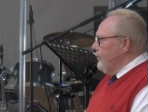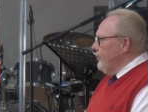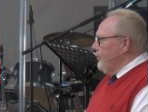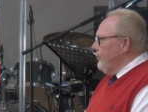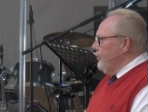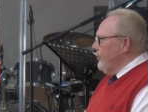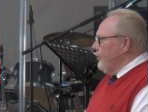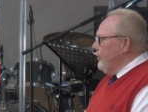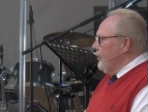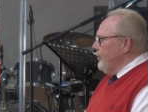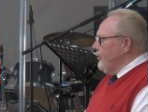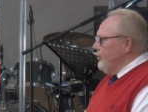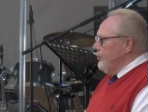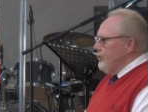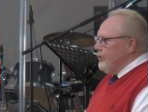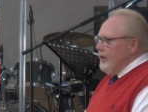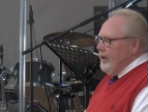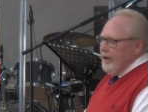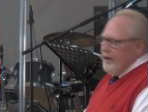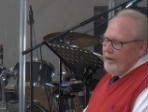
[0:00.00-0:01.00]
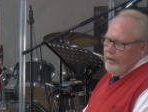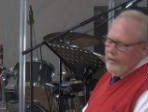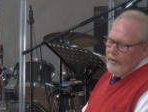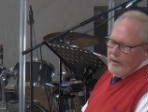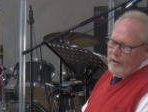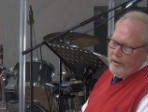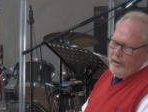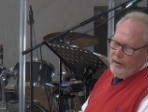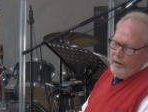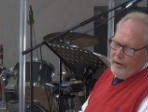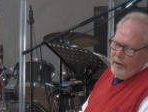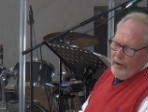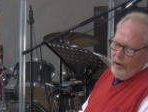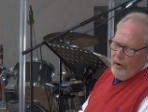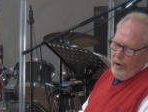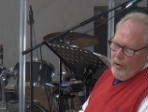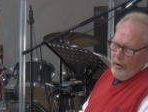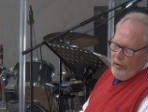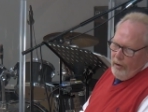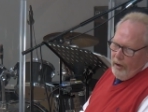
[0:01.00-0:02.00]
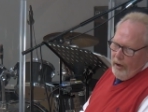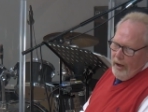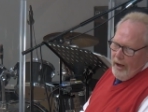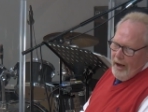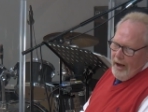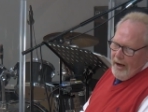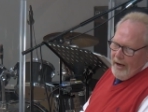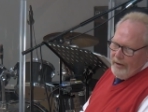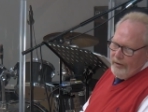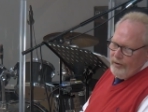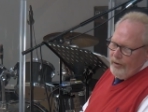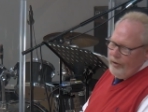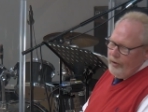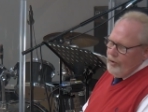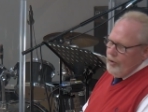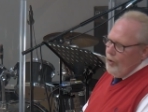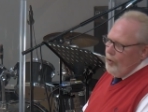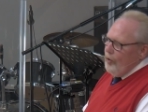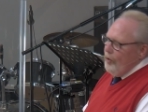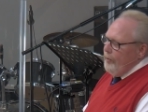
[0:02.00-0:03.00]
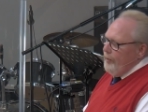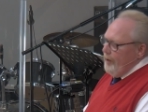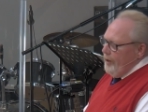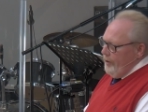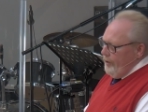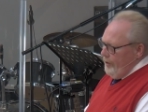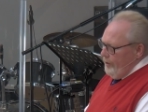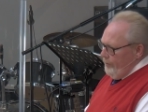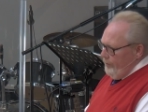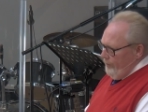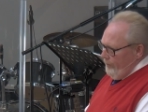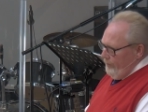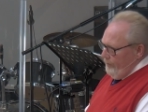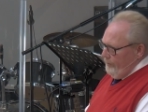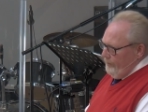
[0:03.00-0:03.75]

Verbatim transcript: you, you'll understand that the lies that are told about him